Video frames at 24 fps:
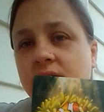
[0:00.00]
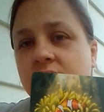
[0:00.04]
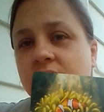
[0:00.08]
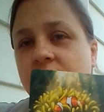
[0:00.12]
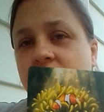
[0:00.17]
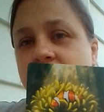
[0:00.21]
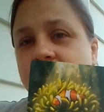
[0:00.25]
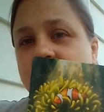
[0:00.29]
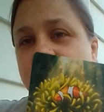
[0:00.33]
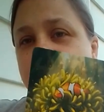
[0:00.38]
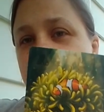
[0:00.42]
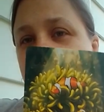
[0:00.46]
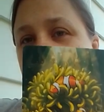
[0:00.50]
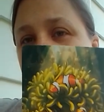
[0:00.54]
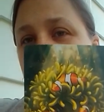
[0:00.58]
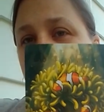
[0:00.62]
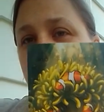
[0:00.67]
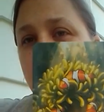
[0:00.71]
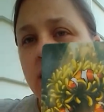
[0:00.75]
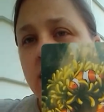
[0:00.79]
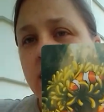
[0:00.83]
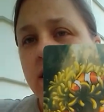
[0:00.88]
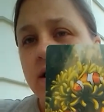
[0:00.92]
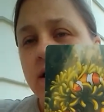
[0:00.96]
There's the
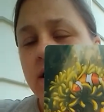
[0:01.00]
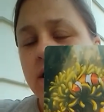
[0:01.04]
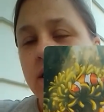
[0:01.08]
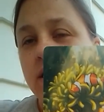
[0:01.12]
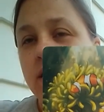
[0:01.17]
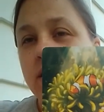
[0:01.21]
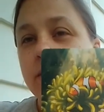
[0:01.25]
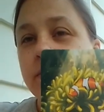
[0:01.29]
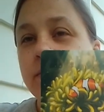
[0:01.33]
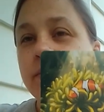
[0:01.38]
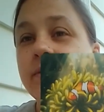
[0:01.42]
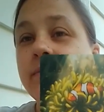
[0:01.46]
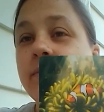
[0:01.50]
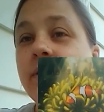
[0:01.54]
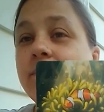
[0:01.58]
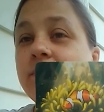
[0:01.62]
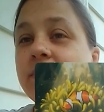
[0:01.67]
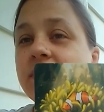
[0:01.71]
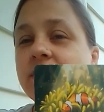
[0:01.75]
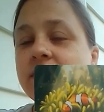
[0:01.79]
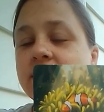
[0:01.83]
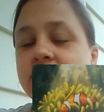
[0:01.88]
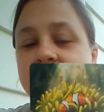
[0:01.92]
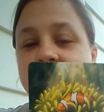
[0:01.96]
card.
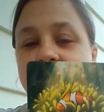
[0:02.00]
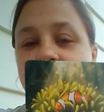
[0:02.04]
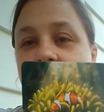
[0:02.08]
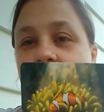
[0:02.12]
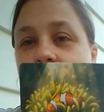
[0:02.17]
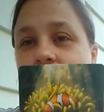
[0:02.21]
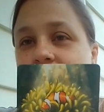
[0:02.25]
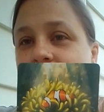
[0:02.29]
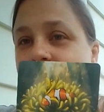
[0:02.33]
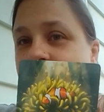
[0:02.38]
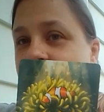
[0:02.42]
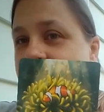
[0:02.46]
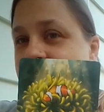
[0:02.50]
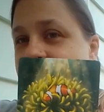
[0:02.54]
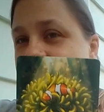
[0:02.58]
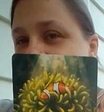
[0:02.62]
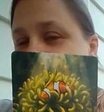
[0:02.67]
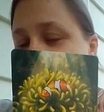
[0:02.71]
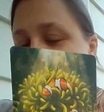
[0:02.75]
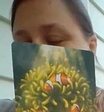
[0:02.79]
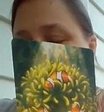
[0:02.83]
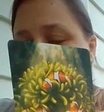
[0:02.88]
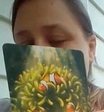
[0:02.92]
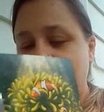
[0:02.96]
Remember, take what
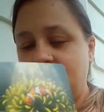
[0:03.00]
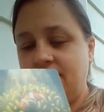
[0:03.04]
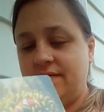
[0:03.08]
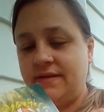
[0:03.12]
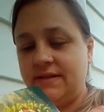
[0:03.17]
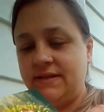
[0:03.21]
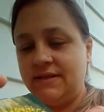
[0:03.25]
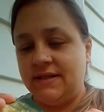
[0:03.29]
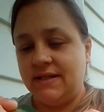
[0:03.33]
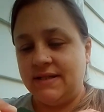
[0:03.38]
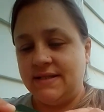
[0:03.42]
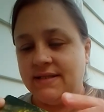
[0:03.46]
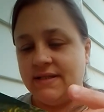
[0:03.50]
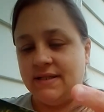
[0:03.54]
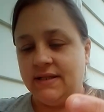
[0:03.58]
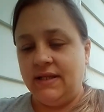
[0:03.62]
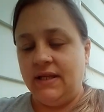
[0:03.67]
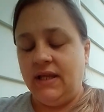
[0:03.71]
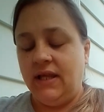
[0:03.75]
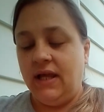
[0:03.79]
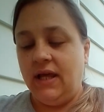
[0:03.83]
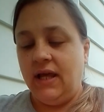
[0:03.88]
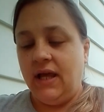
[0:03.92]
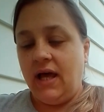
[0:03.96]
resonates, leave what
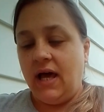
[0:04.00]
doesn't.